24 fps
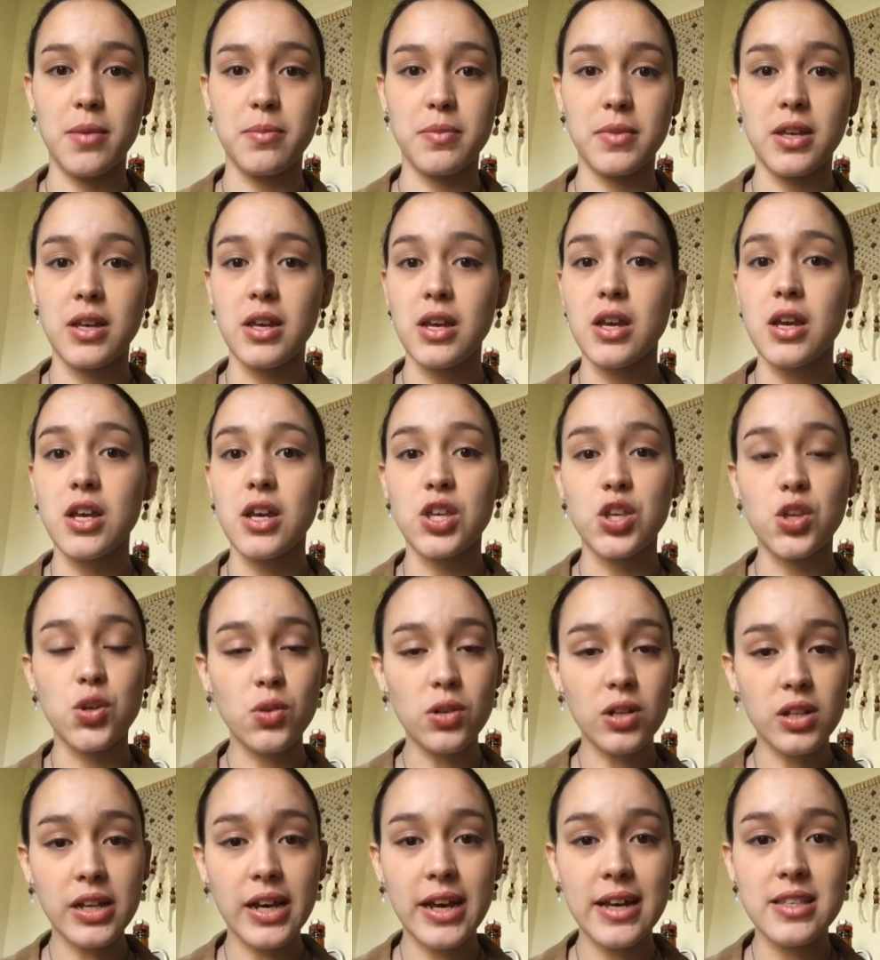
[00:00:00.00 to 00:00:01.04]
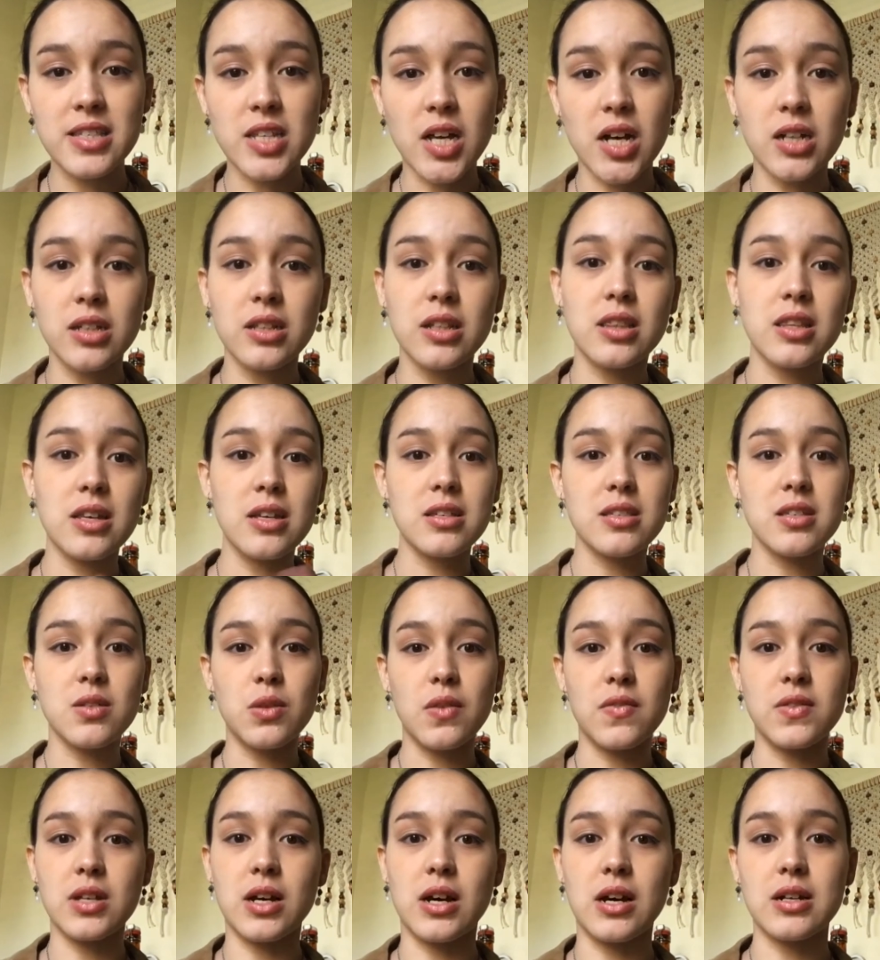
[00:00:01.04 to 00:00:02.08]
Utilize all the things that we've talked
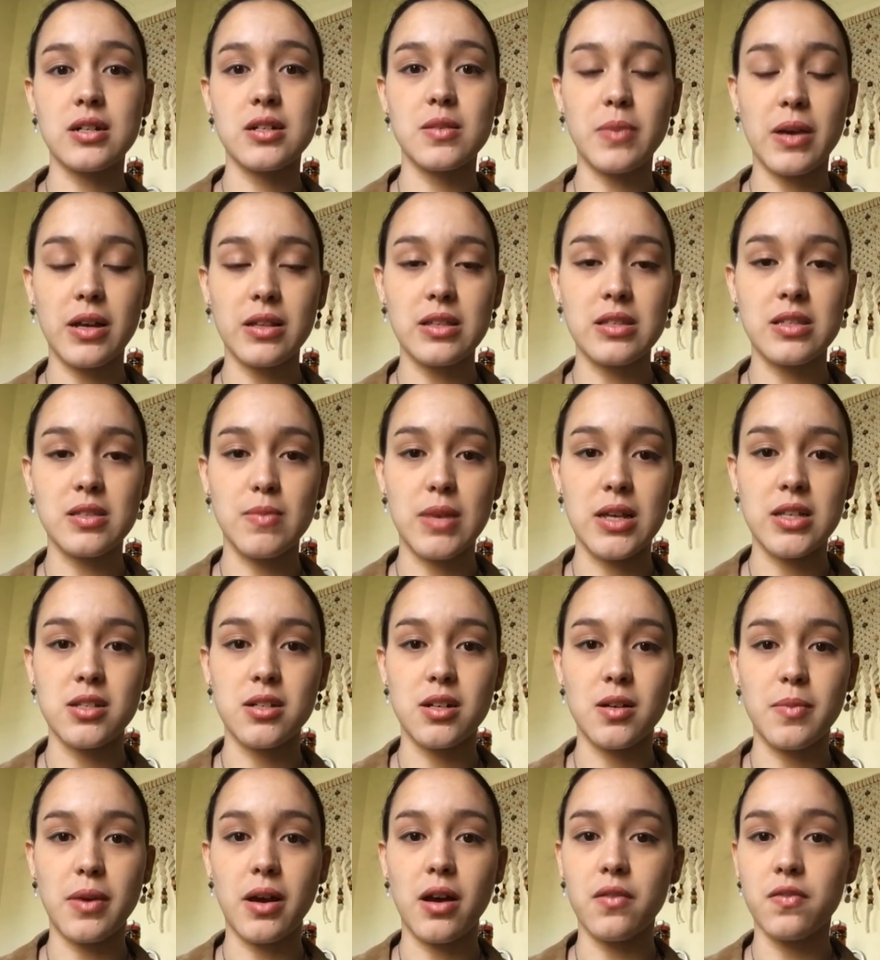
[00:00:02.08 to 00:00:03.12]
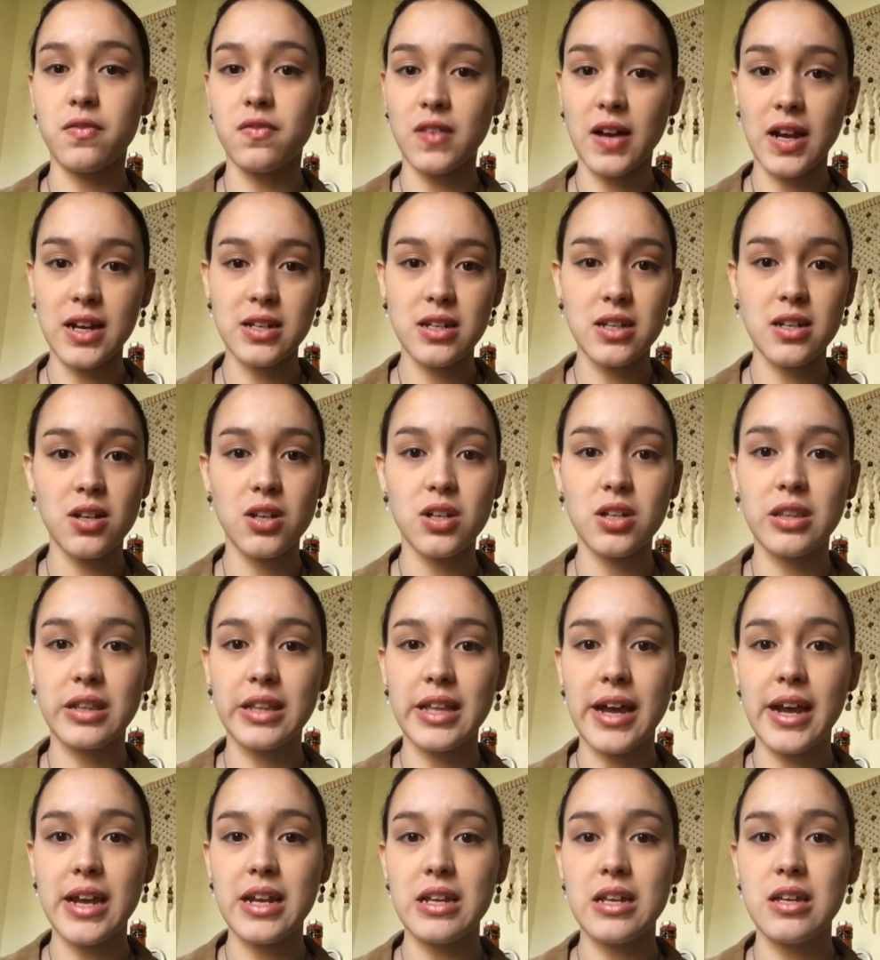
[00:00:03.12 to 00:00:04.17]
about this semester about finding good lighting,
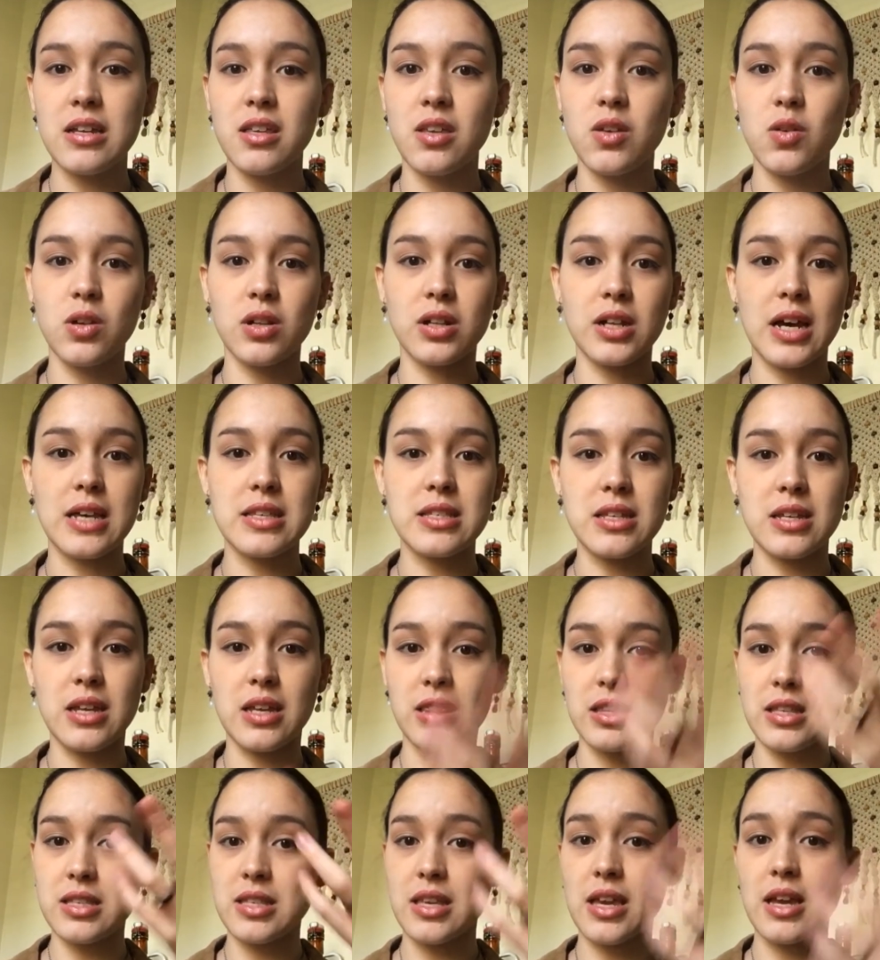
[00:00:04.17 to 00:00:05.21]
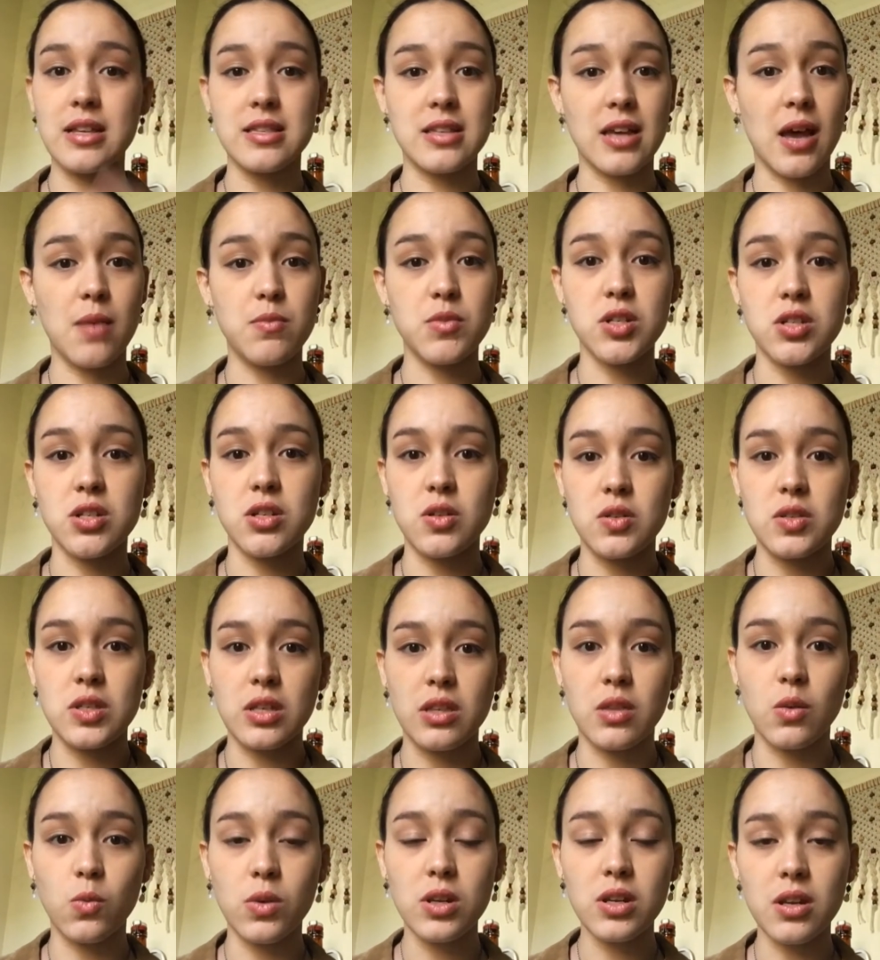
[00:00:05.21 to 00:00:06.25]
utilizing, in this case, I'm just using the window
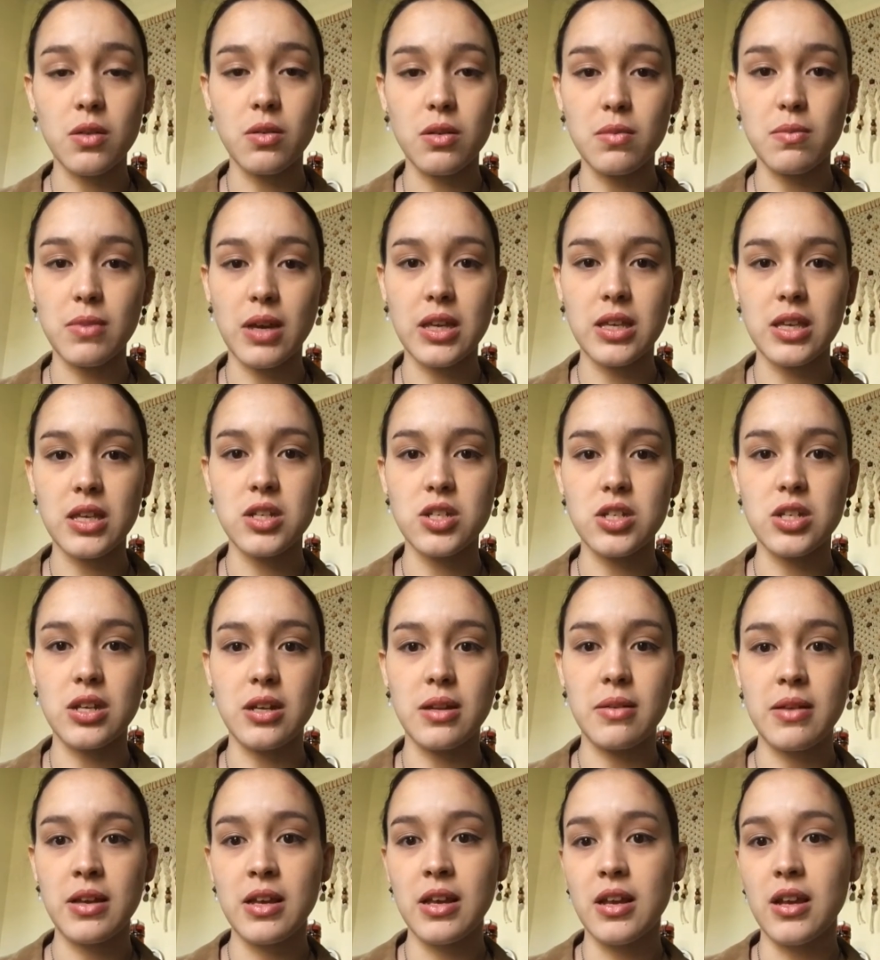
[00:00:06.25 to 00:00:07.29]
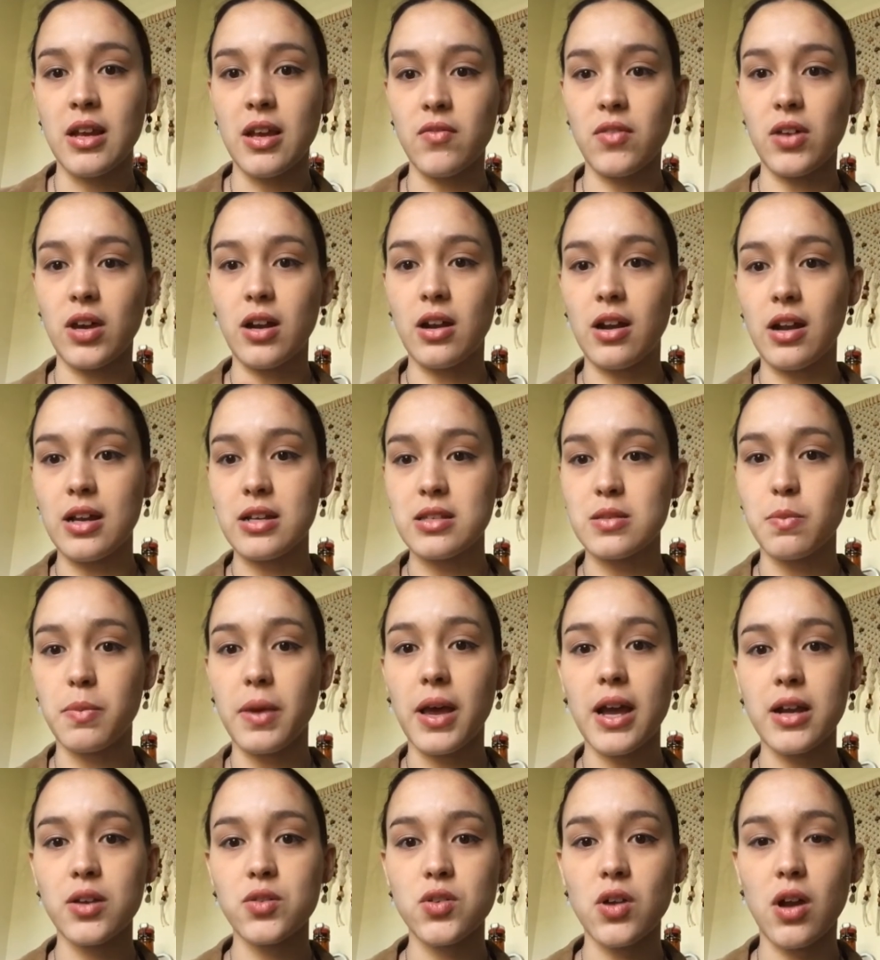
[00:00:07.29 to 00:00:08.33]
in my kitchen. I've got a nice backdrop
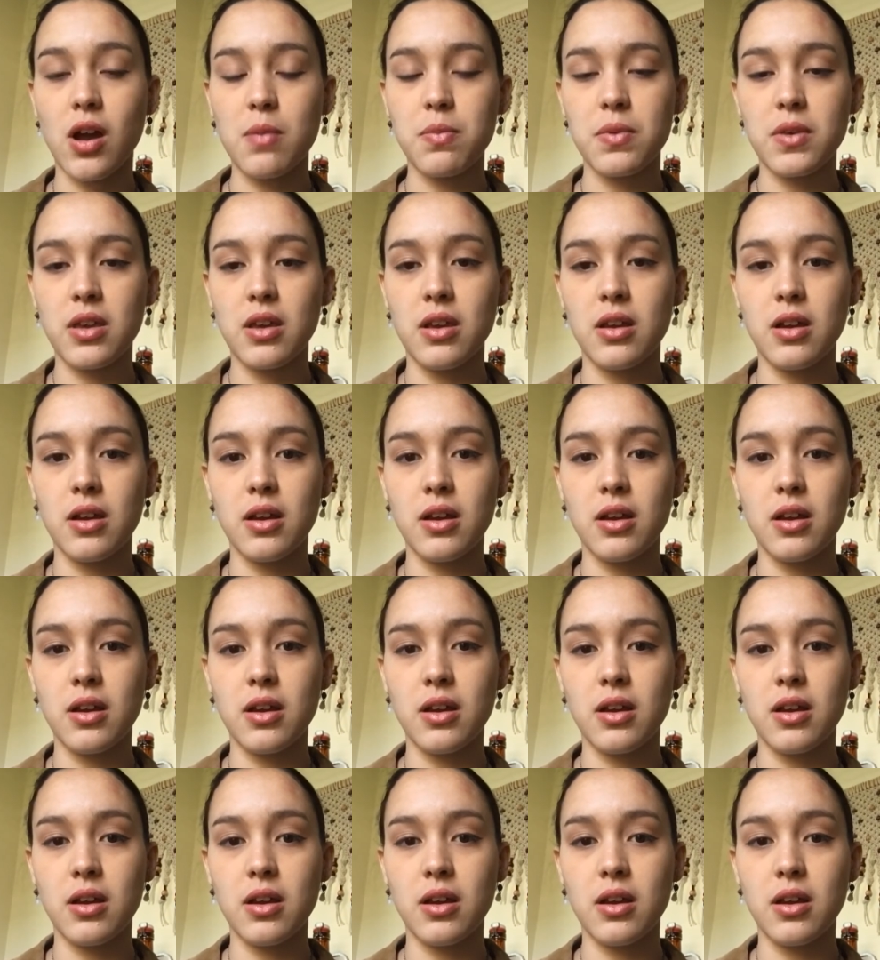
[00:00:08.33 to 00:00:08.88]
here,